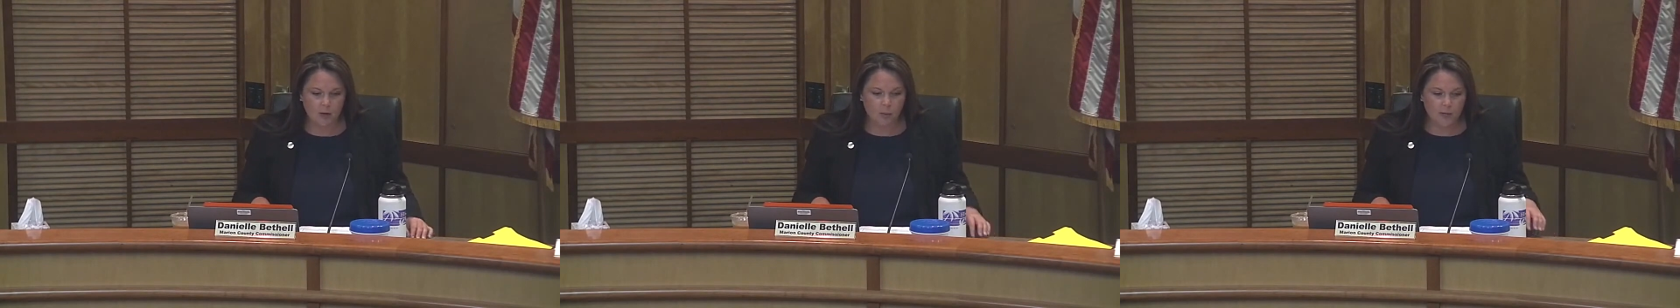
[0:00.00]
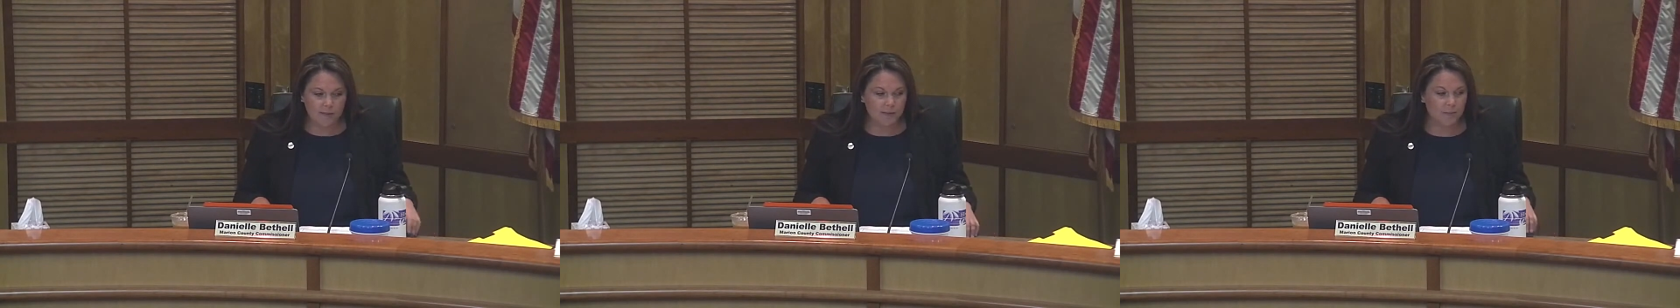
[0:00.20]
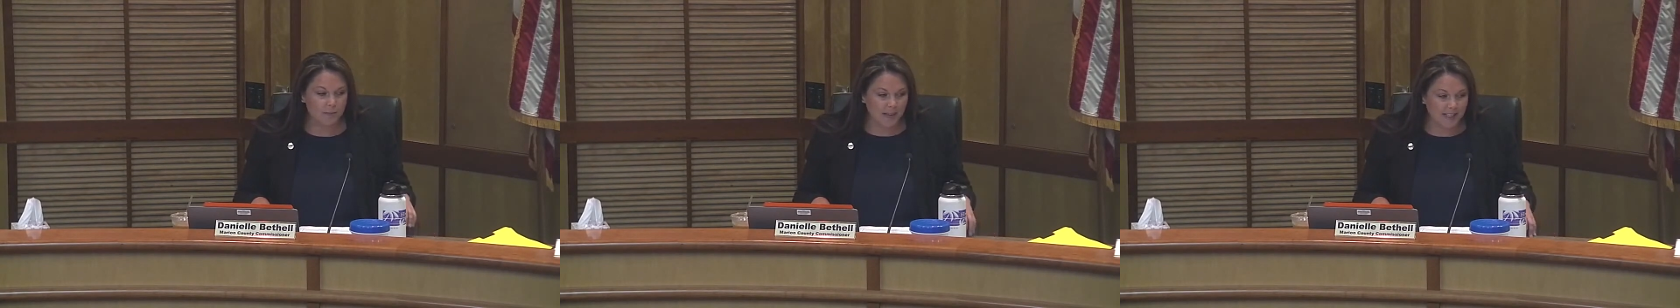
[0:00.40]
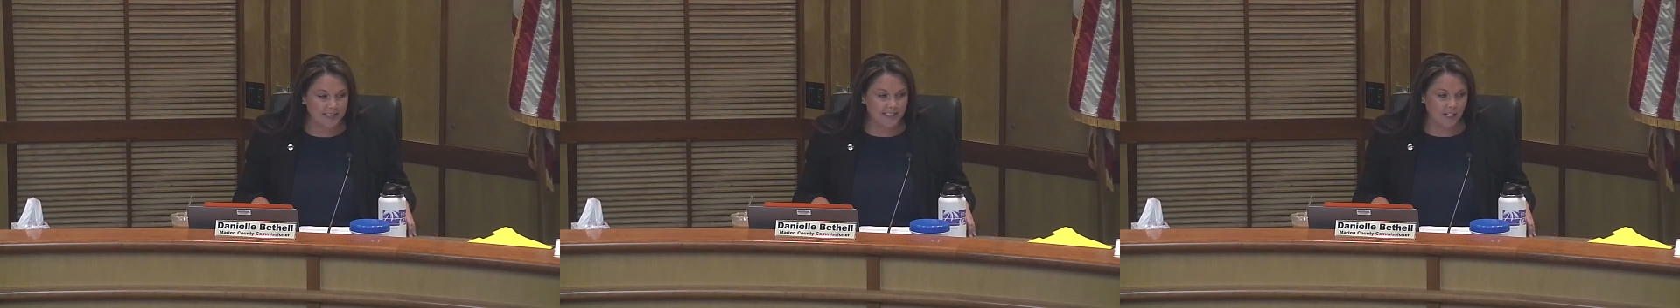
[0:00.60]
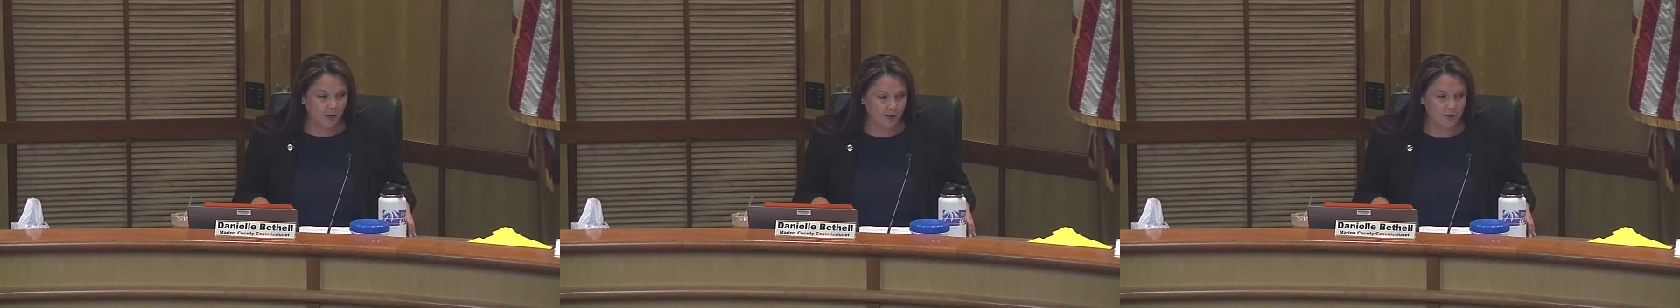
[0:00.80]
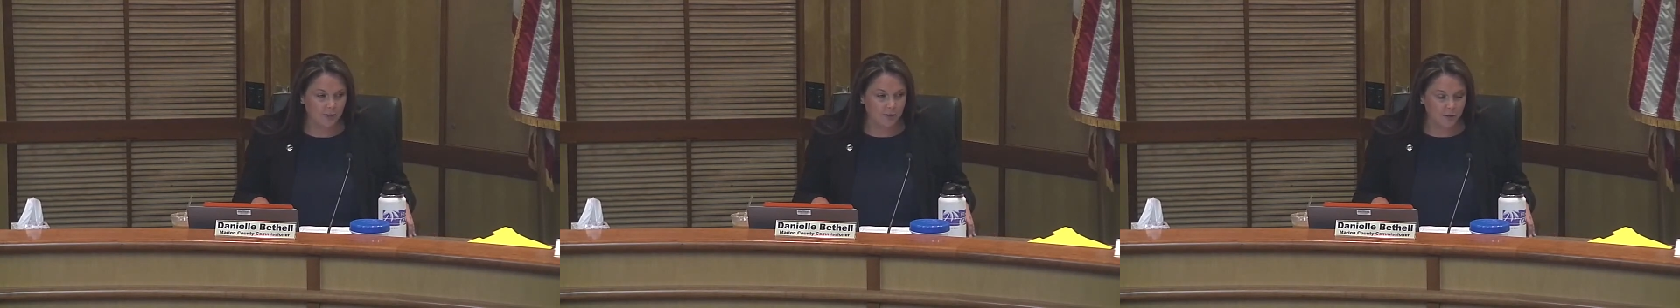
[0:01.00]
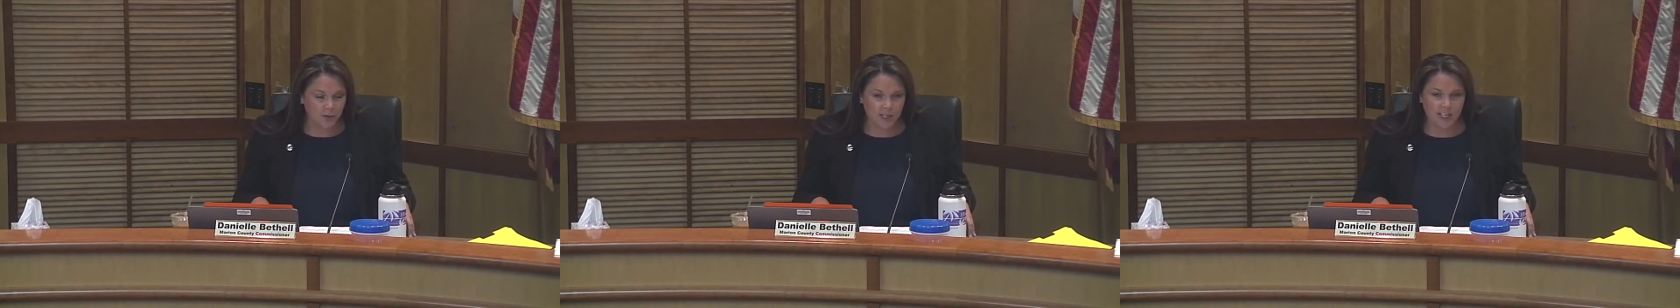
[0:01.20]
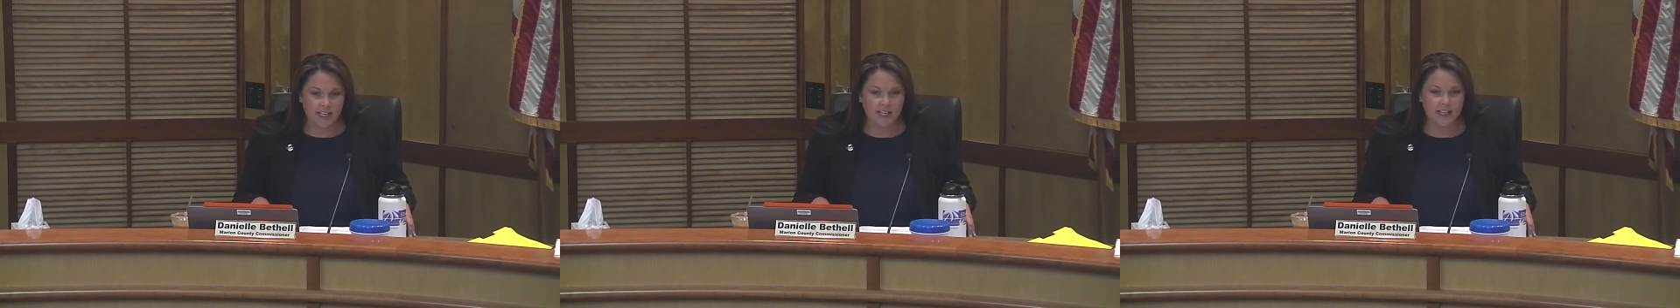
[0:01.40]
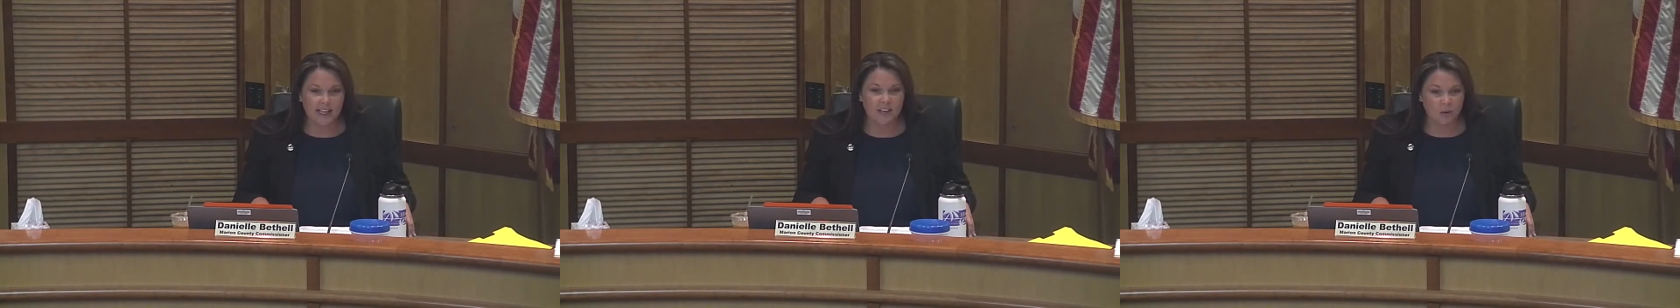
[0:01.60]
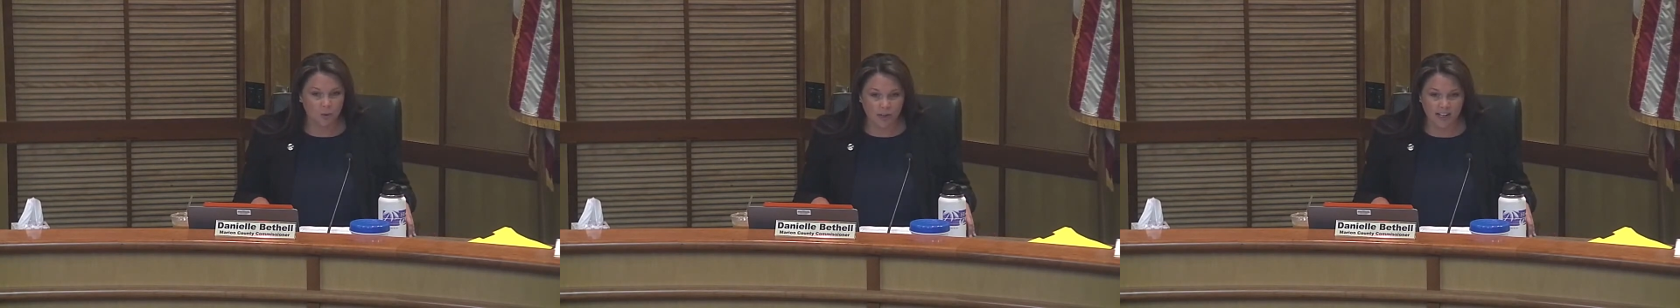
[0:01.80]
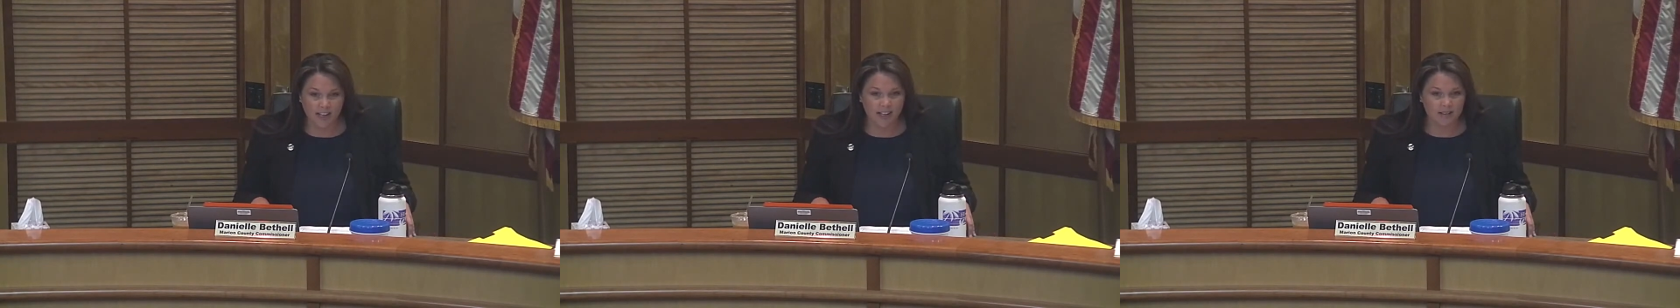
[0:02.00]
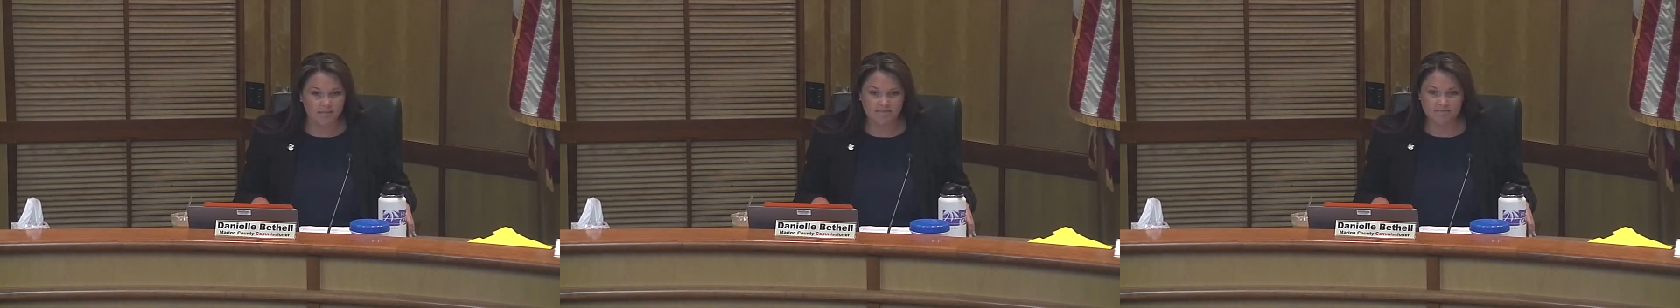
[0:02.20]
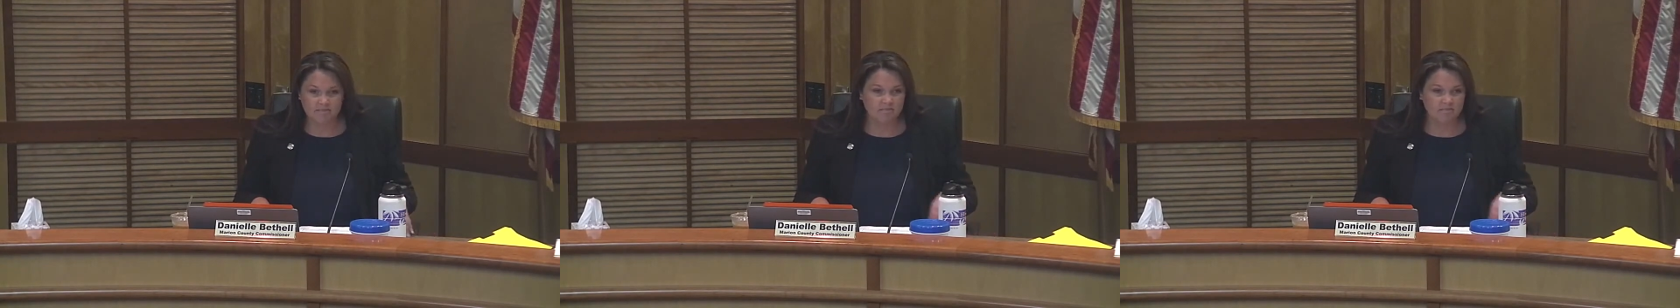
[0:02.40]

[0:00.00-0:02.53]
We have the best health authority in Oregon.